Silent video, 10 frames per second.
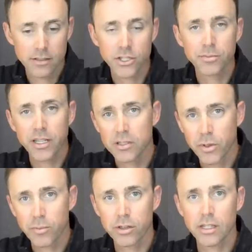Just because
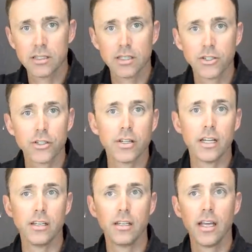we put these under
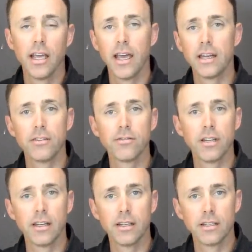and, and, it,
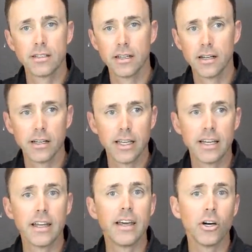and, it, uh, and
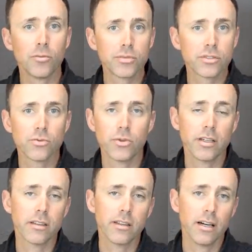it helps
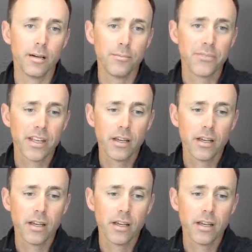with um,